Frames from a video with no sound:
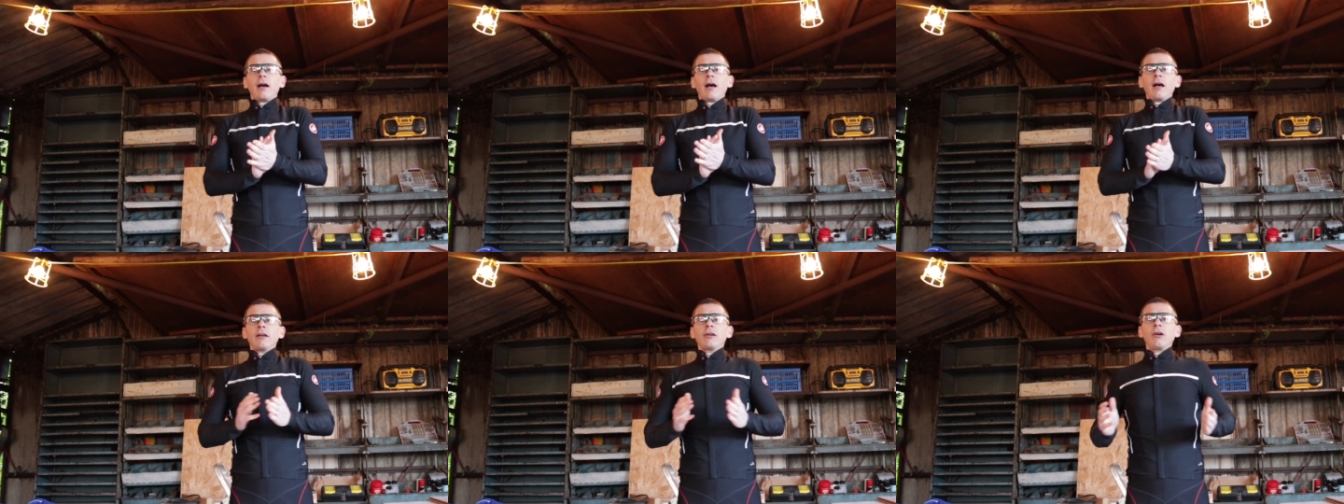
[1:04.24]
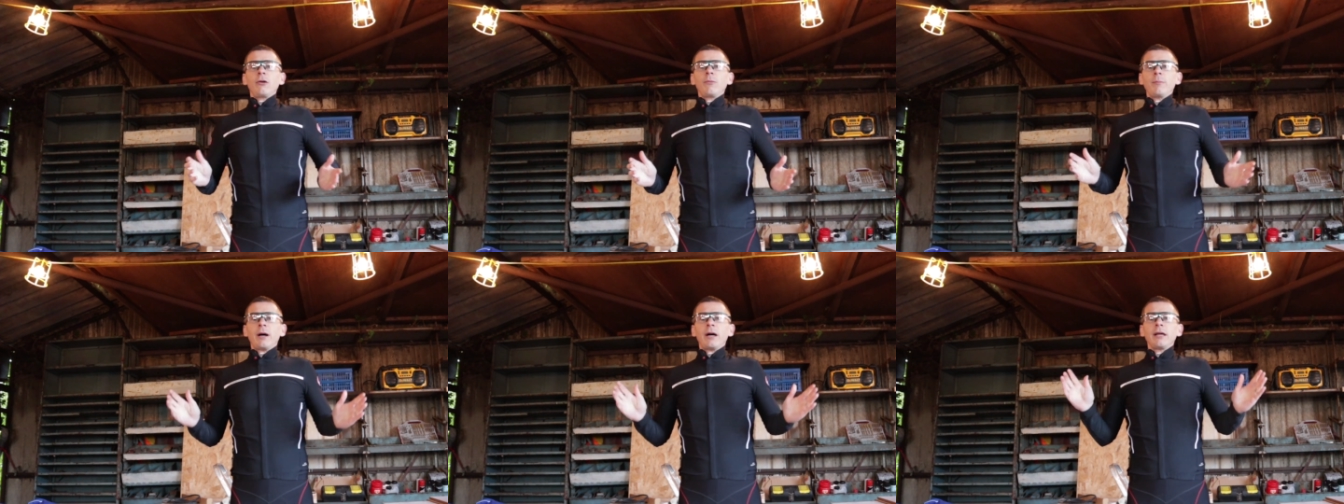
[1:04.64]
I
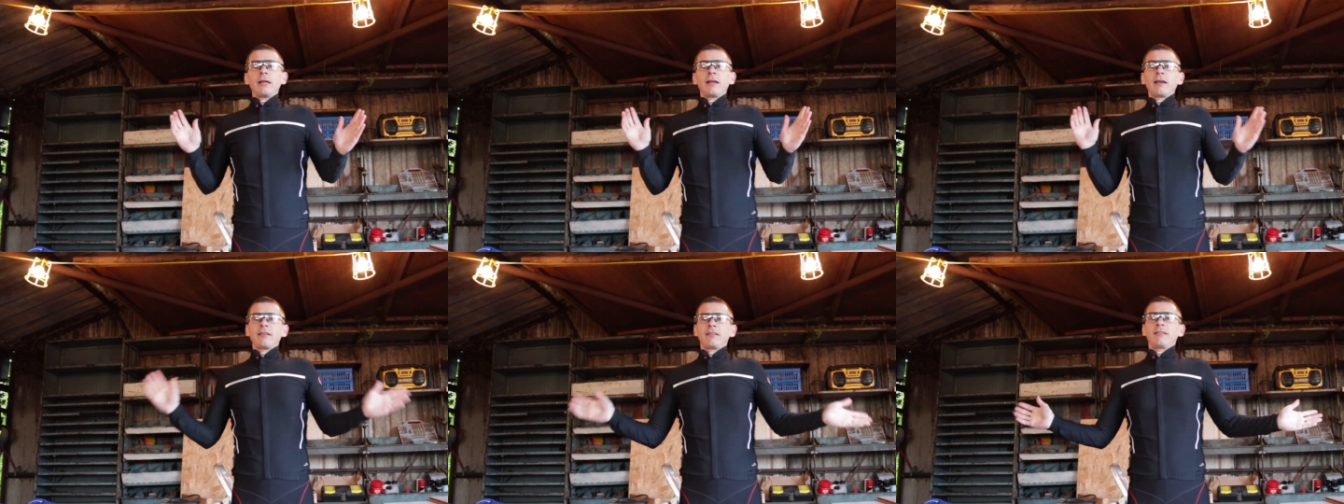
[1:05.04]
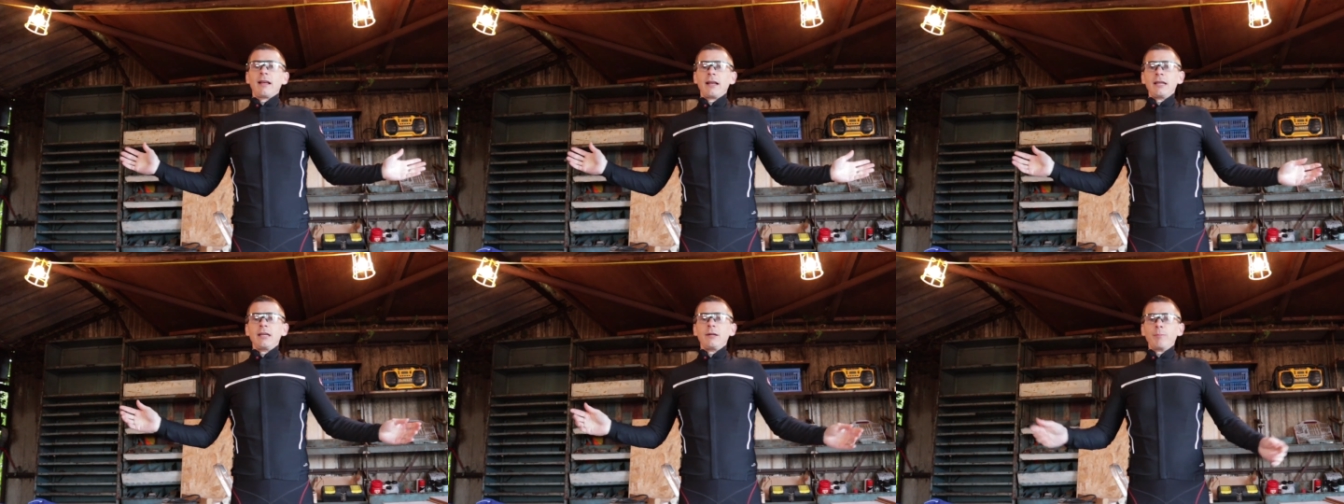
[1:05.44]
got my
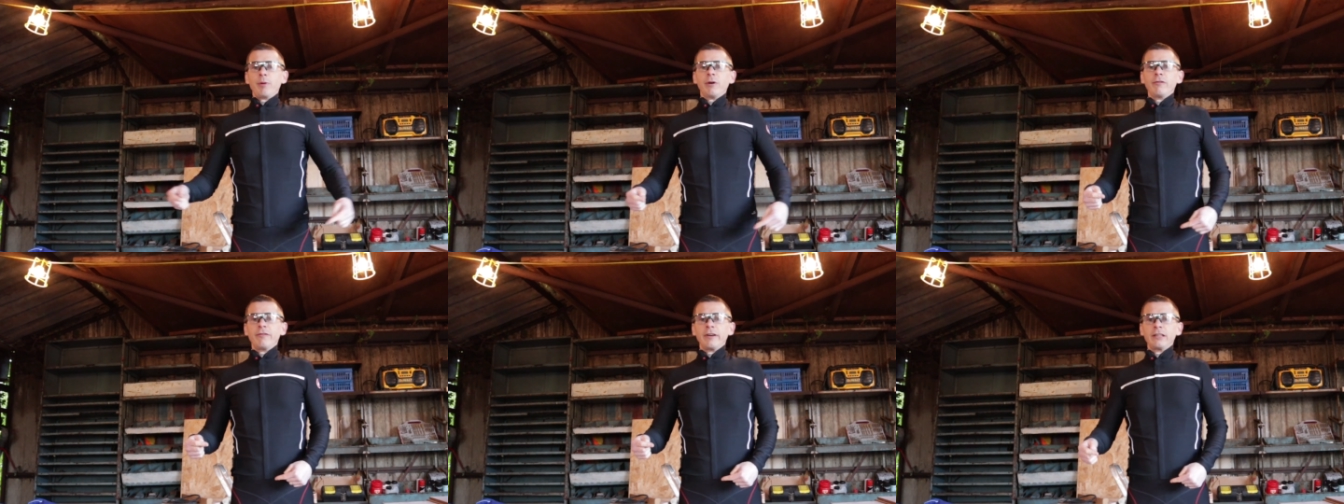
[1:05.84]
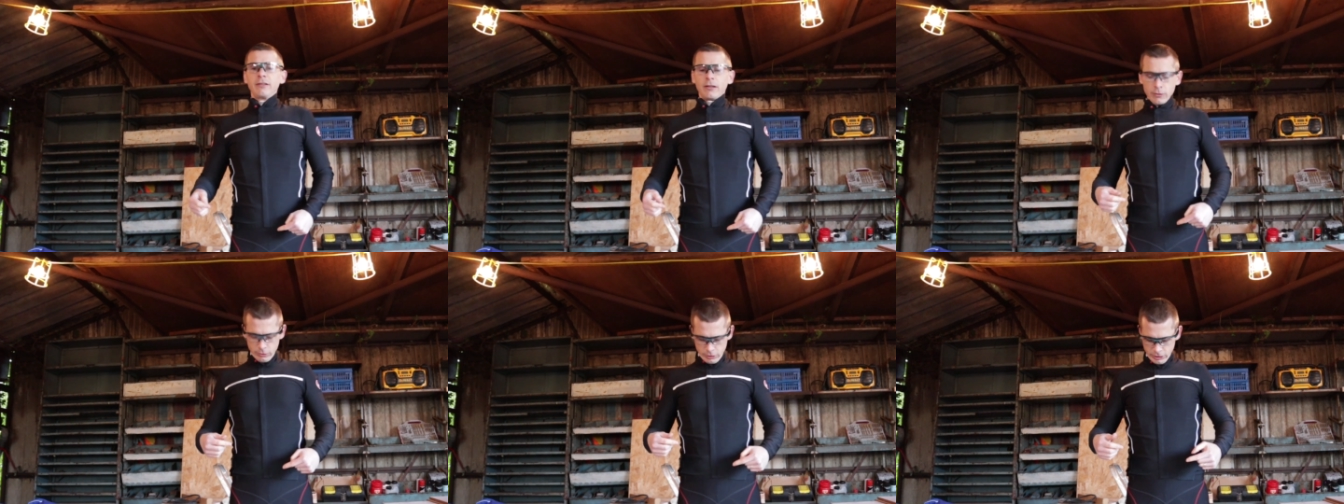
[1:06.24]
Castelli
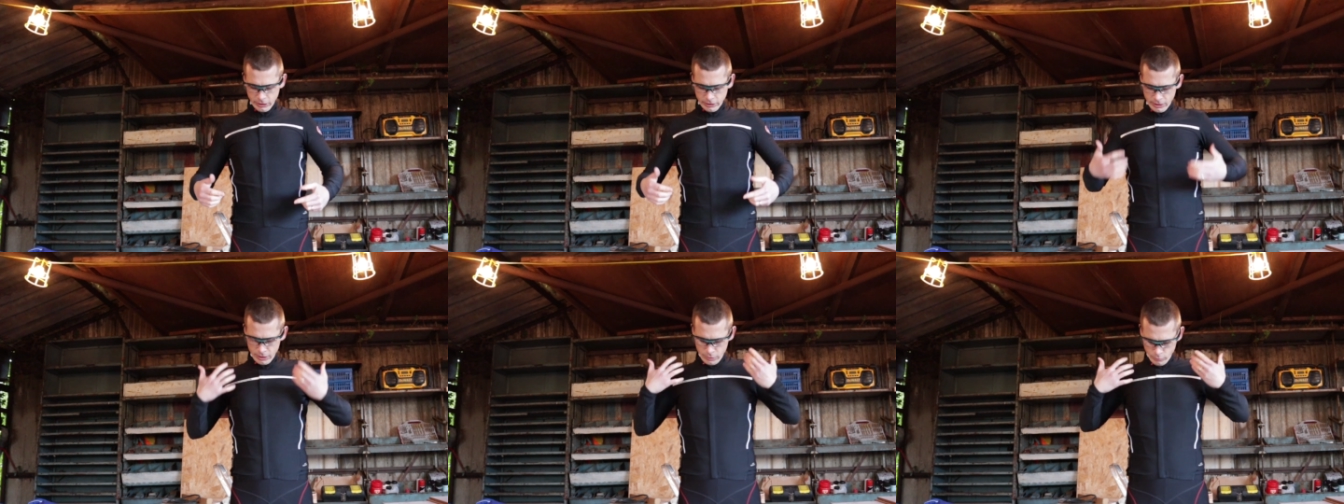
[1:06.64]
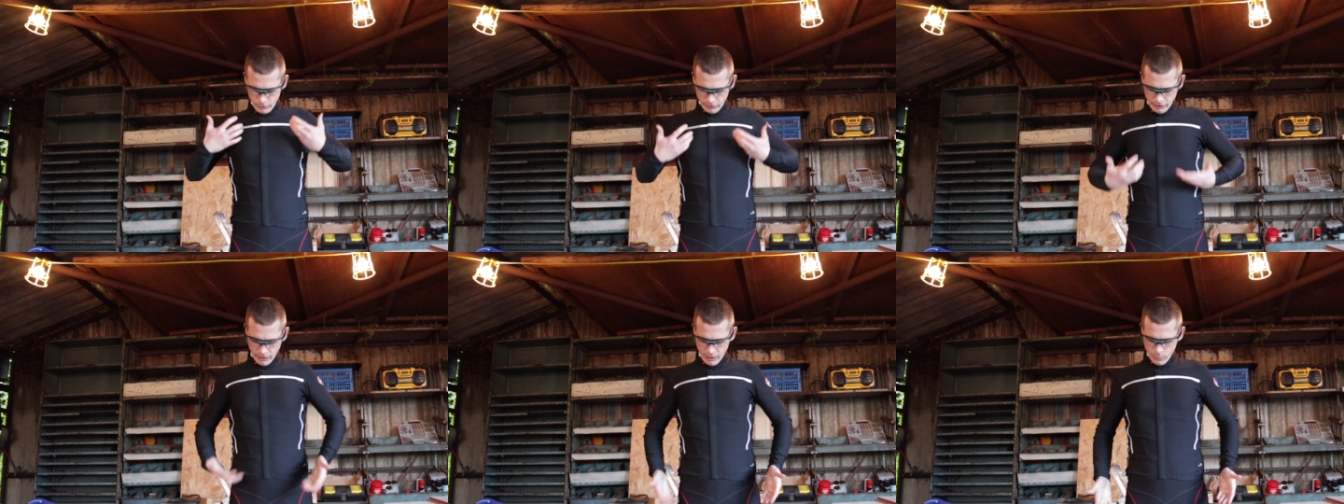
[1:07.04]
Perfetto jersey,
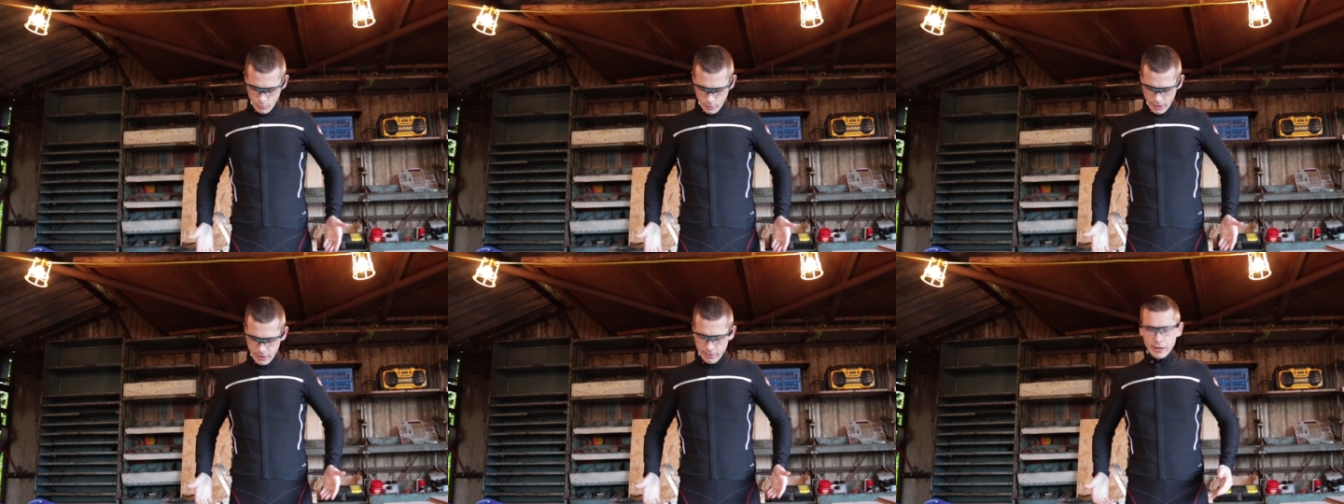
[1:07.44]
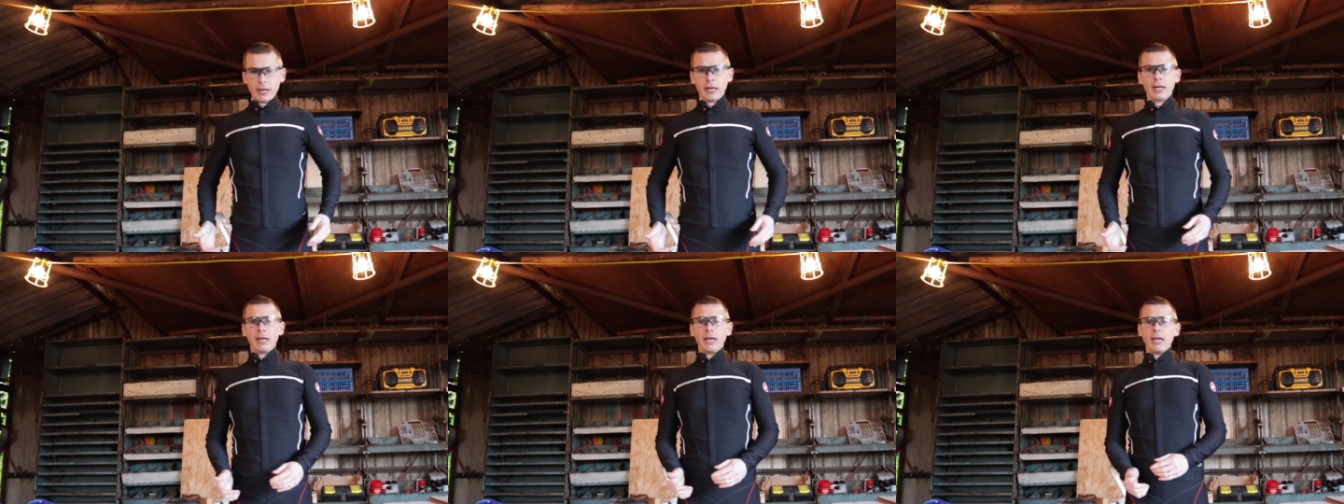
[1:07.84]
which I'm
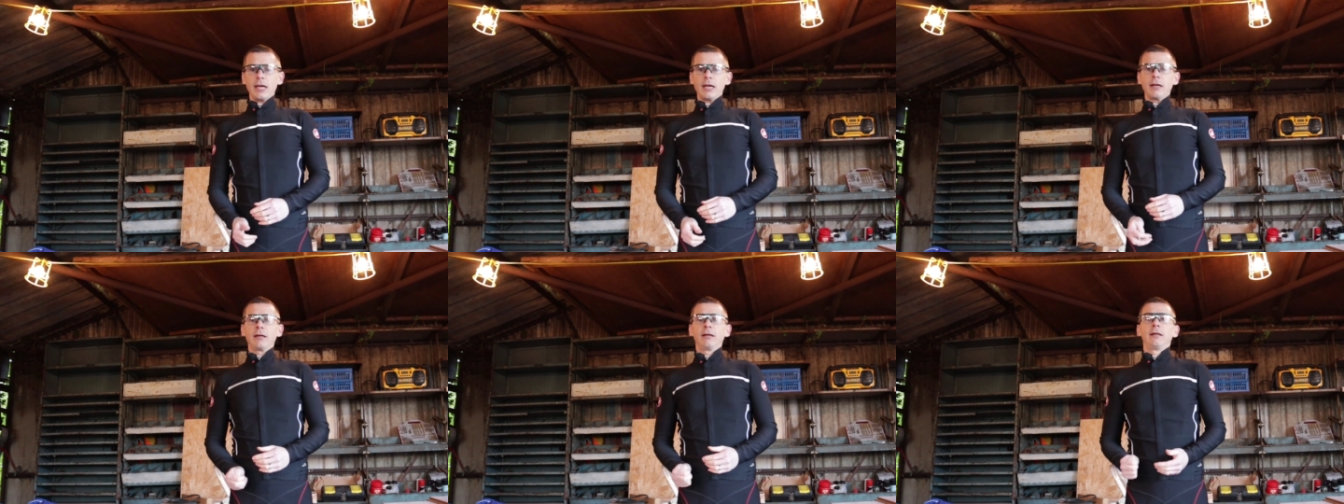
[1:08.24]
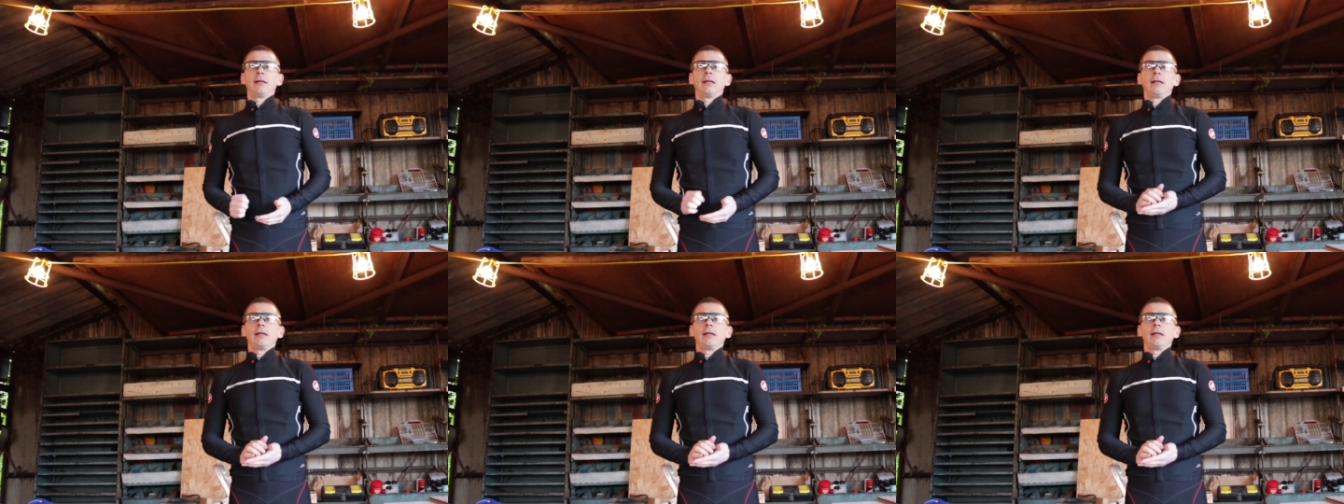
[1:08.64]
wearing here,